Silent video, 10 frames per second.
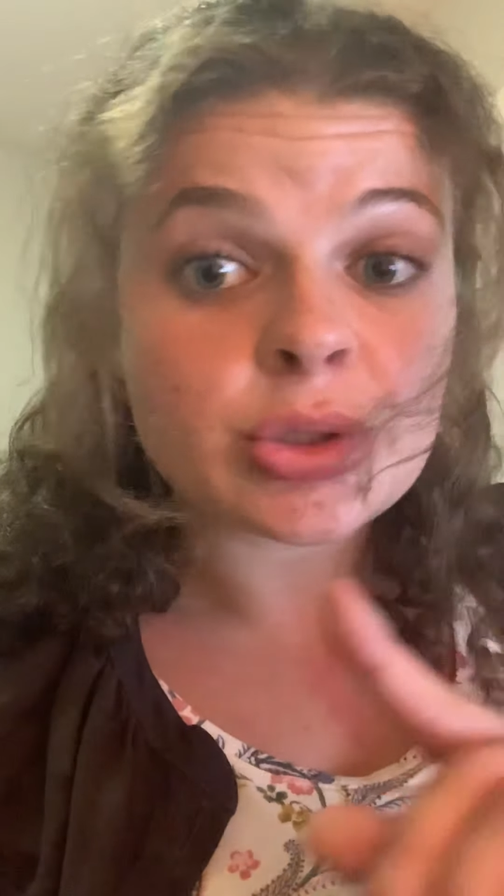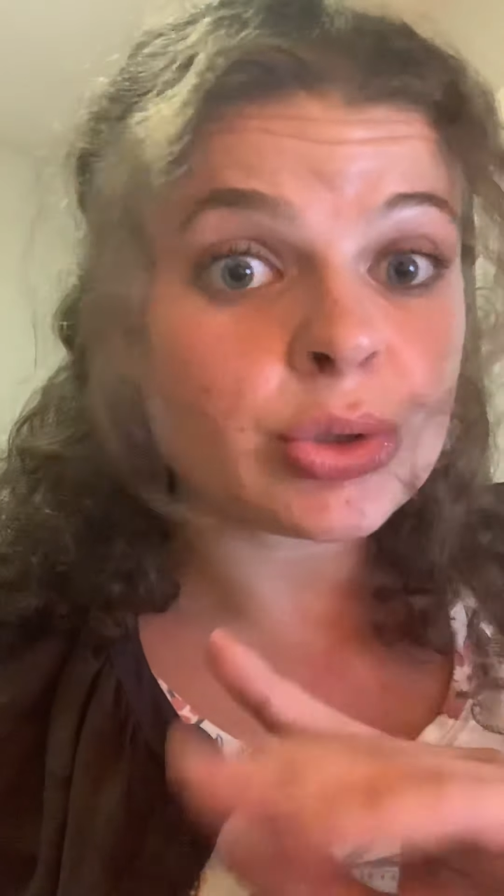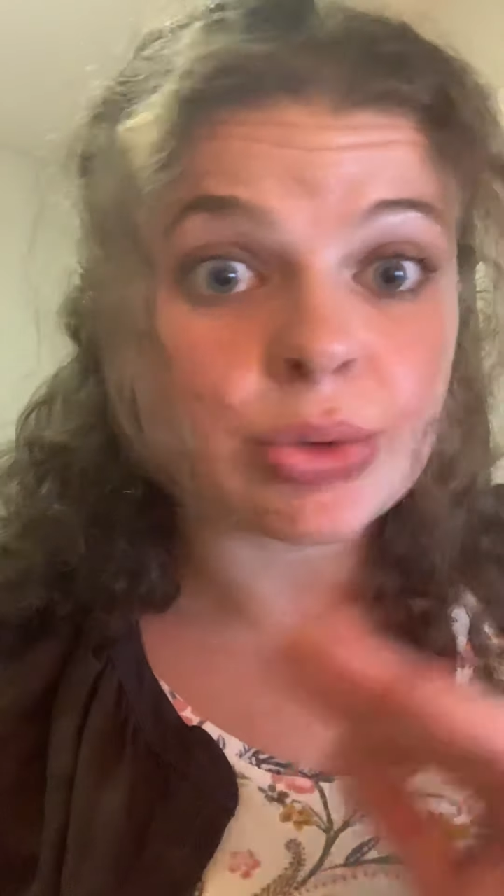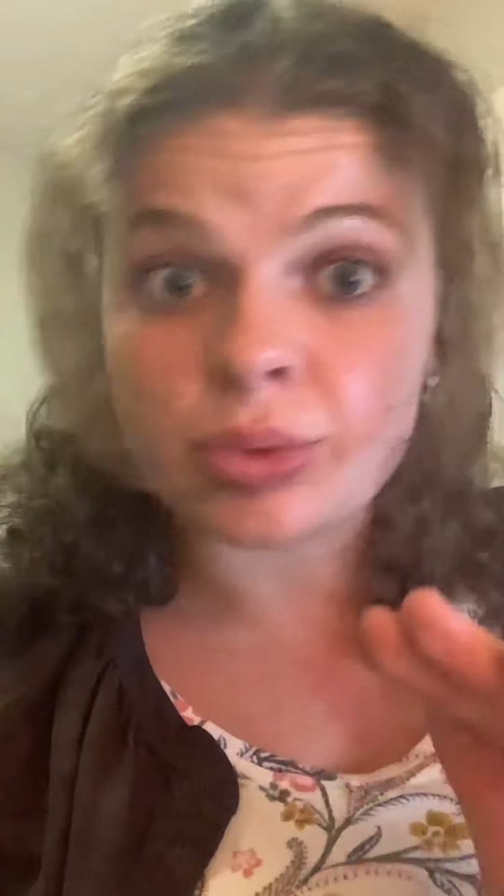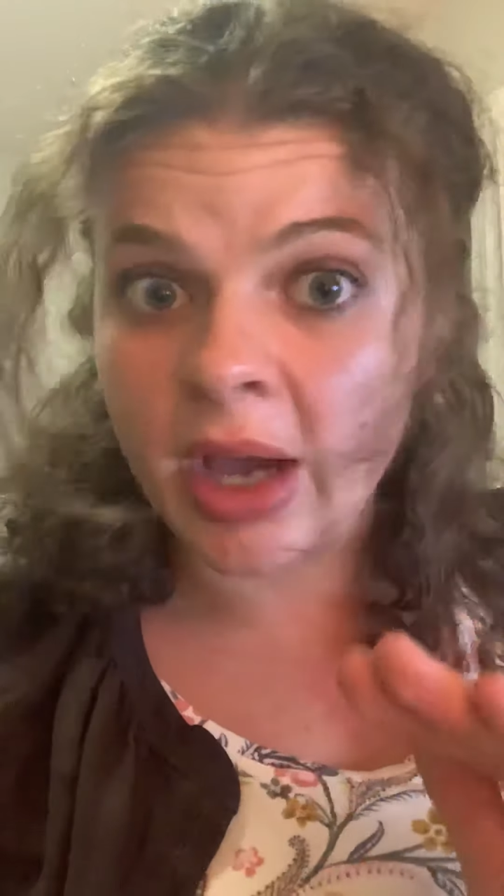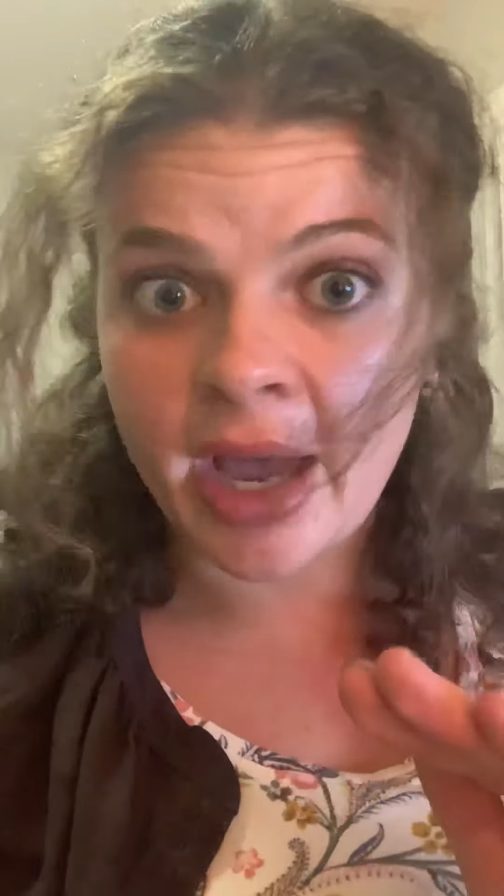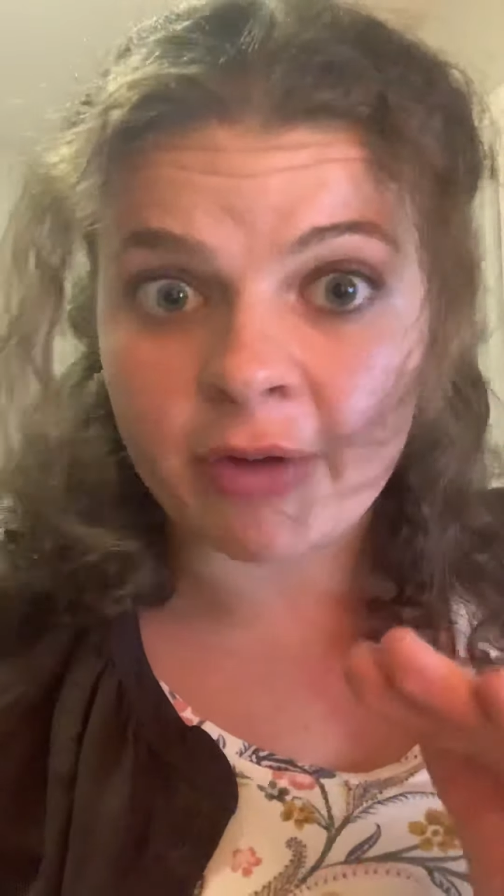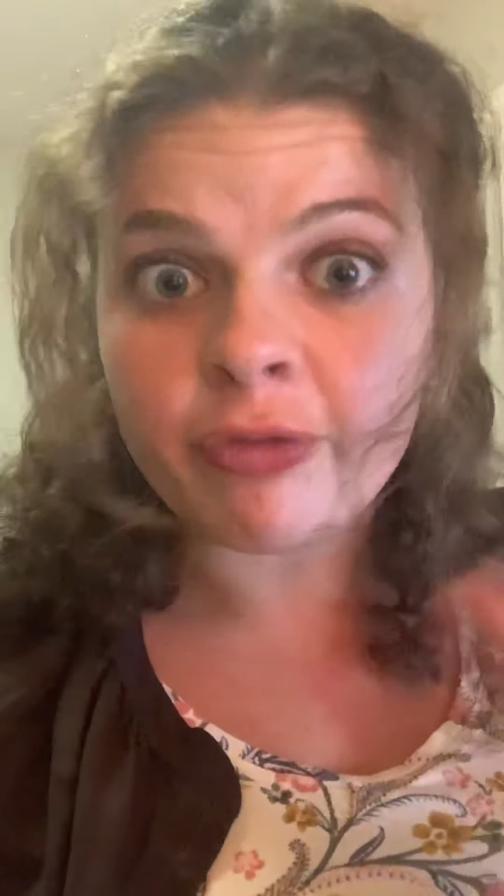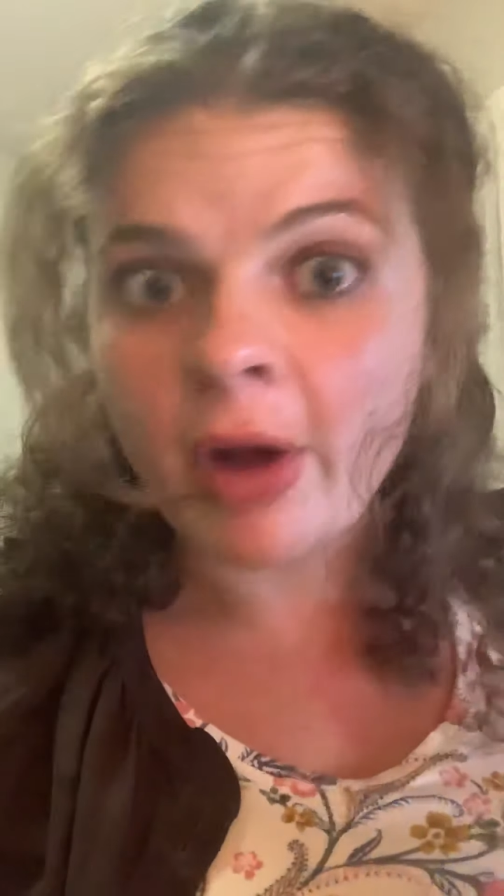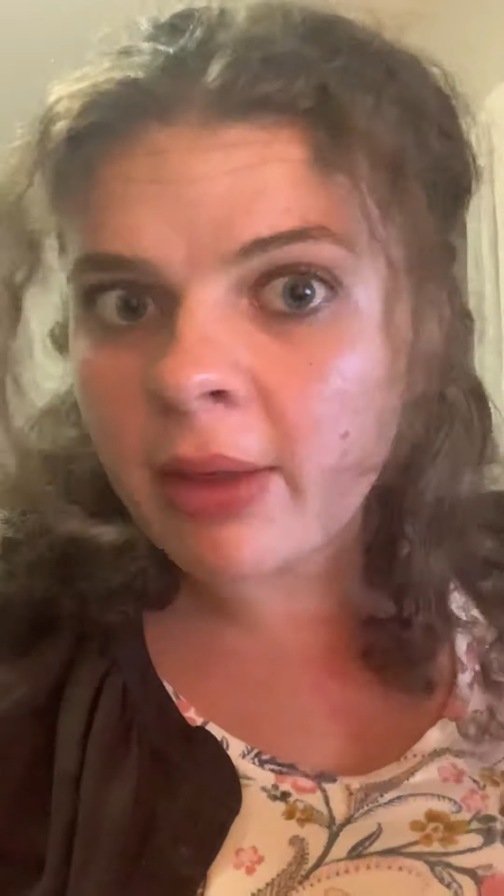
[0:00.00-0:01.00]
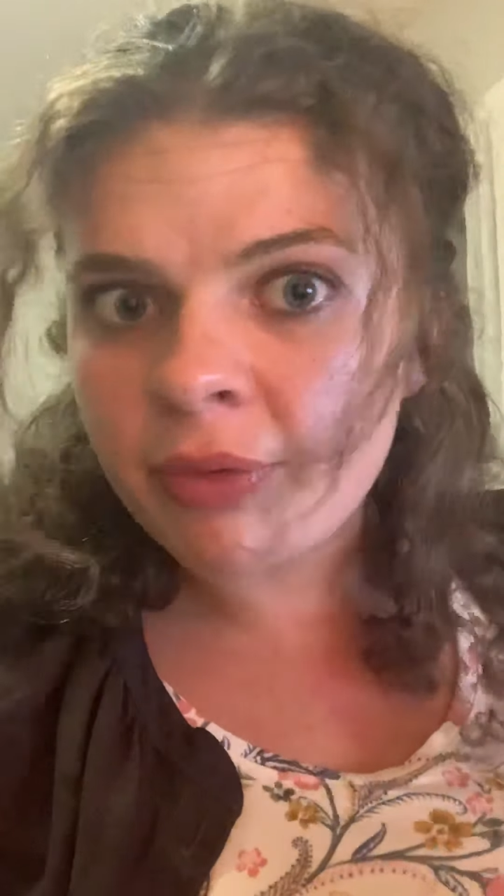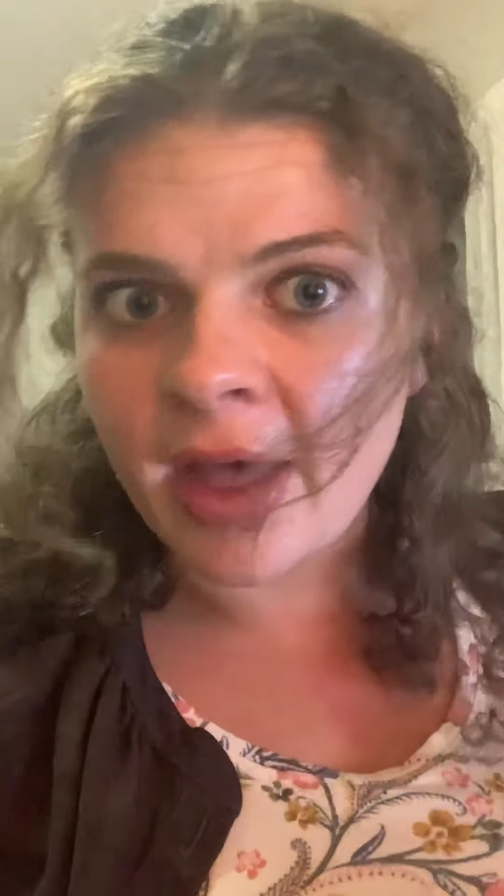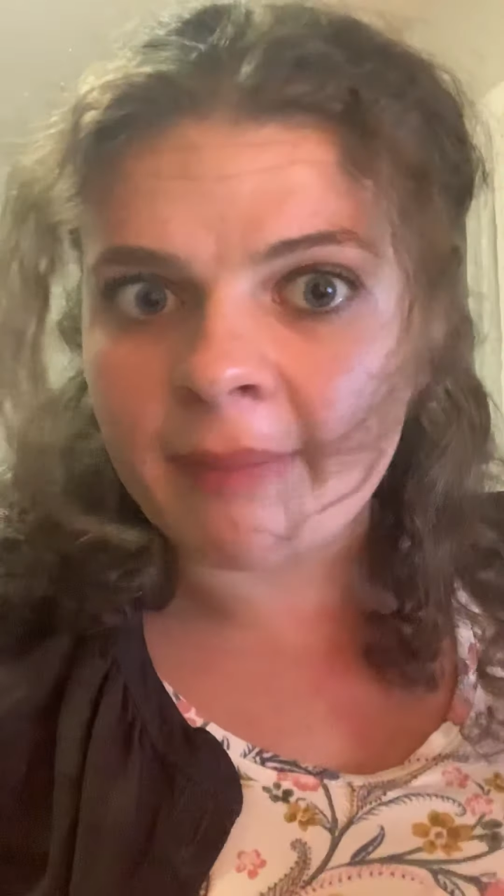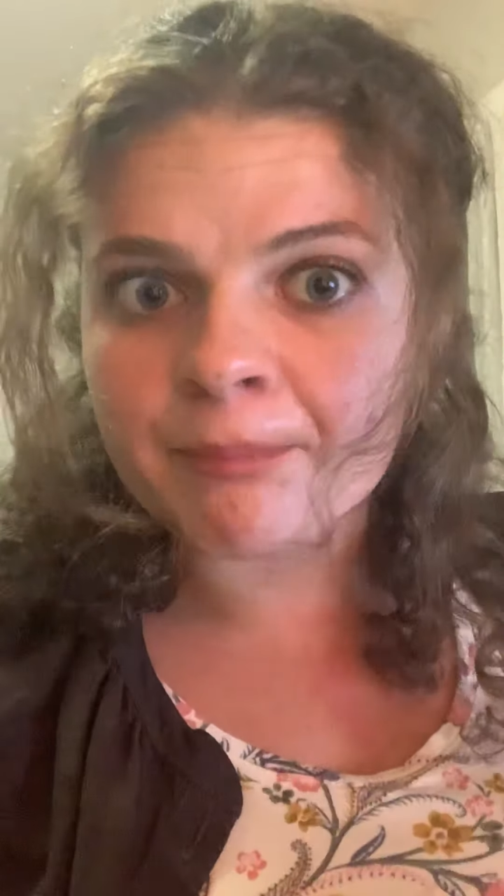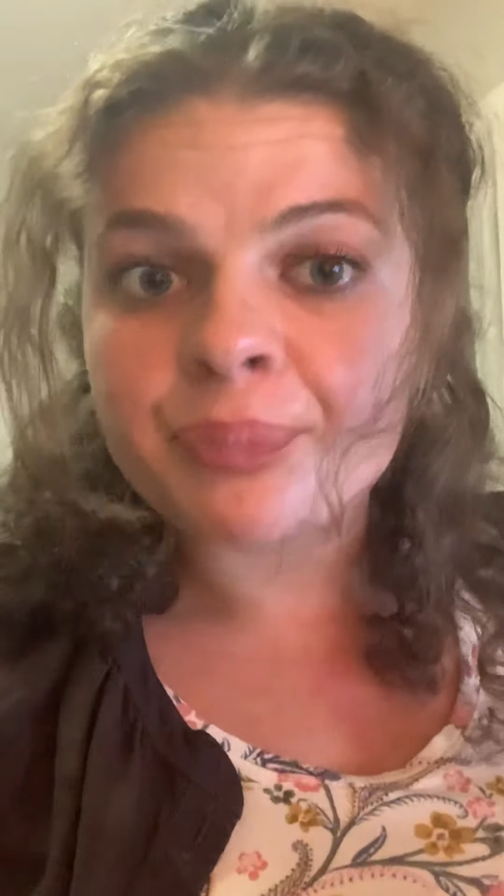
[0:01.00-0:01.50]
do not follow
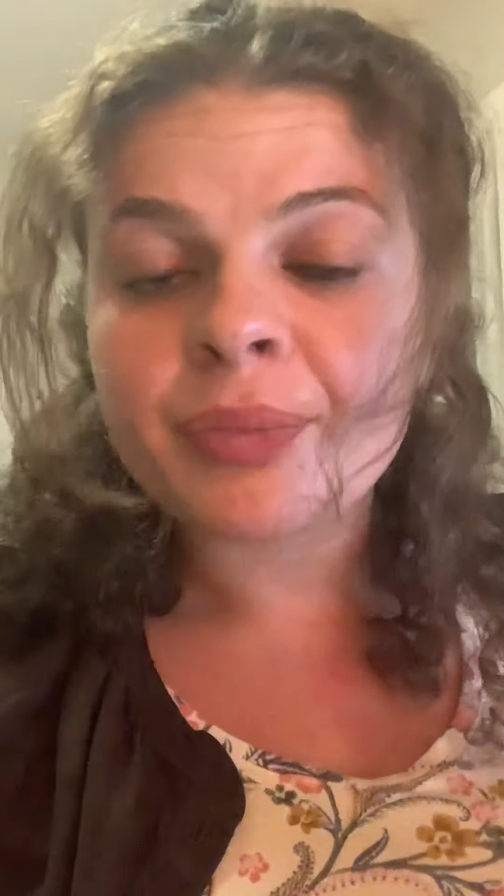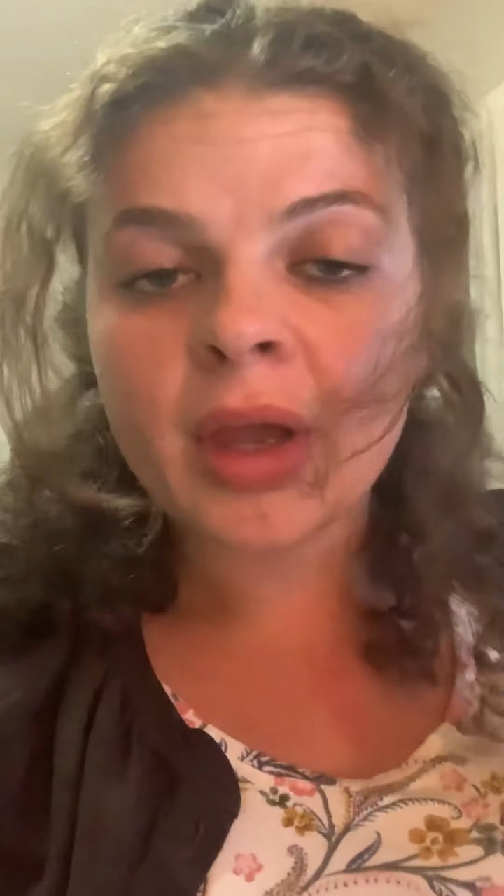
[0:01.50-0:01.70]
them,